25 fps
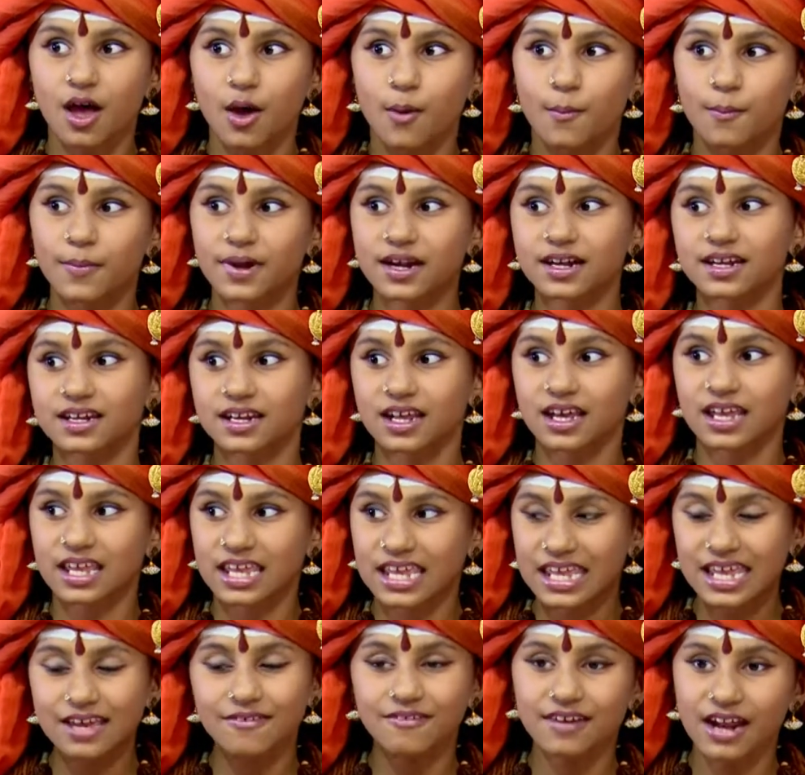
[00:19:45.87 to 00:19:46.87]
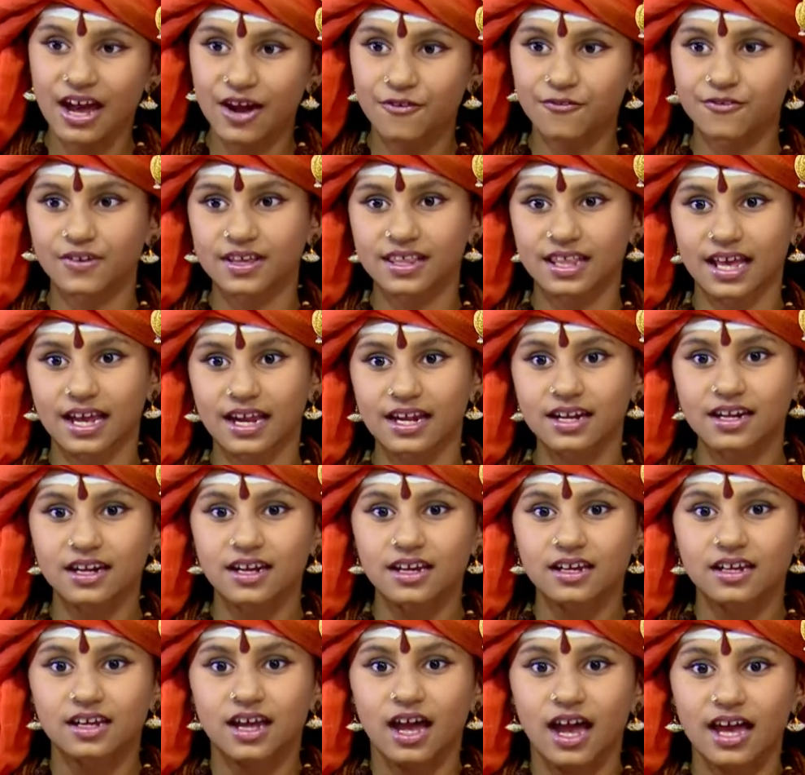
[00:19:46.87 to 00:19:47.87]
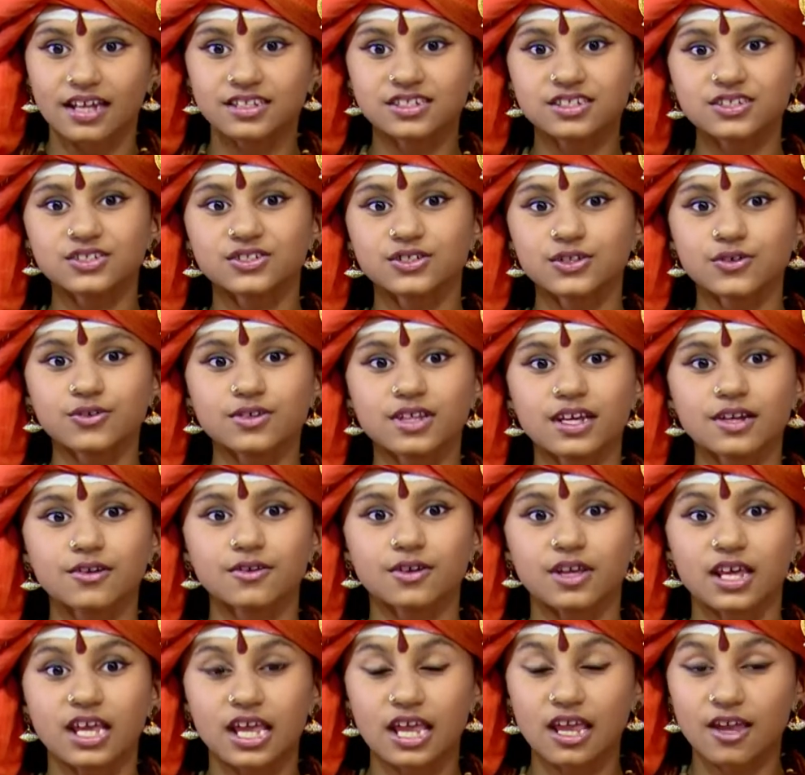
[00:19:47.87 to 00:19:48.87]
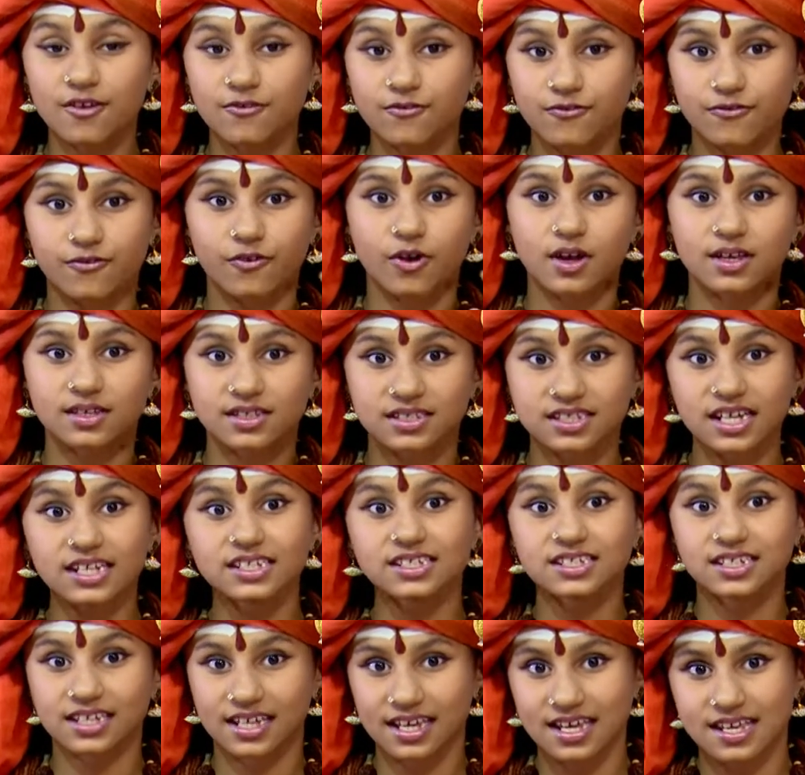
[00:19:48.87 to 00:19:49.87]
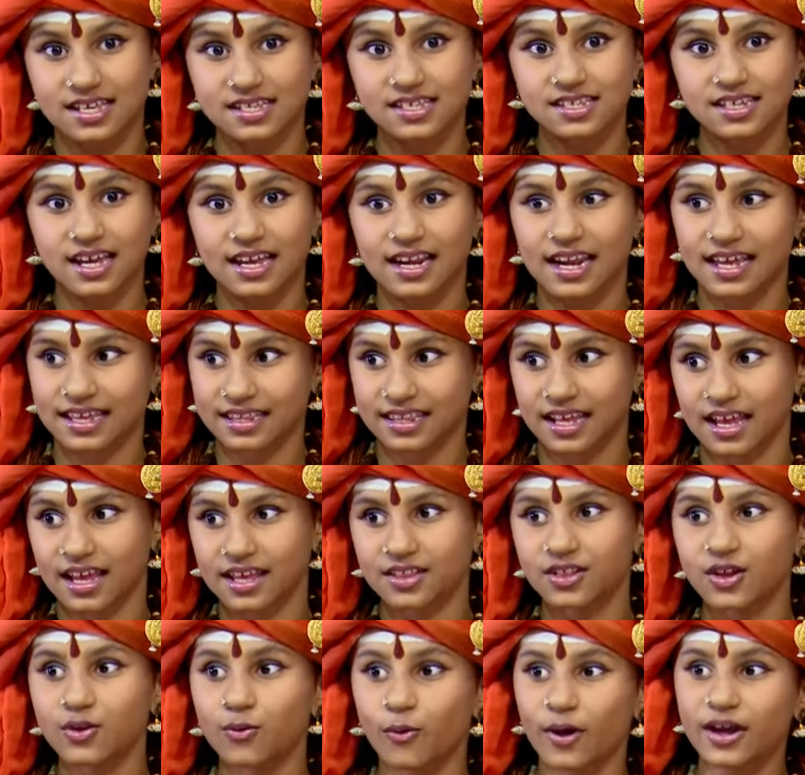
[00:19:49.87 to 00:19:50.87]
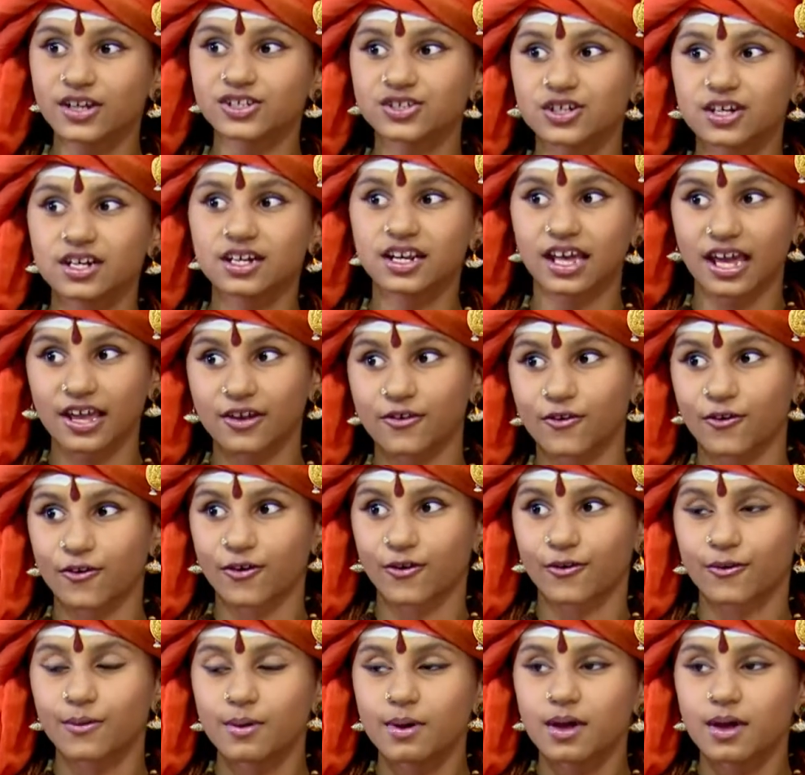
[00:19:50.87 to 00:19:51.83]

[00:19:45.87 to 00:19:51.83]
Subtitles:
But even after that, I just knew that if such kids are like that, then why shouldn't I go?